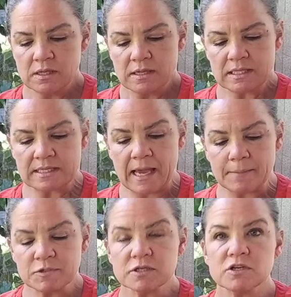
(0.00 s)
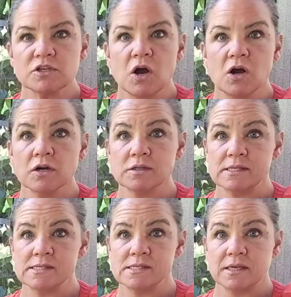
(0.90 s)
The captain could hardly
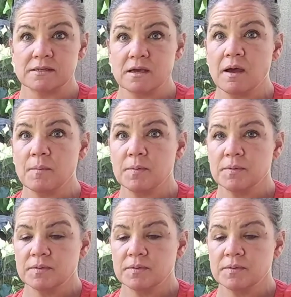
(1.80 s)
stand up.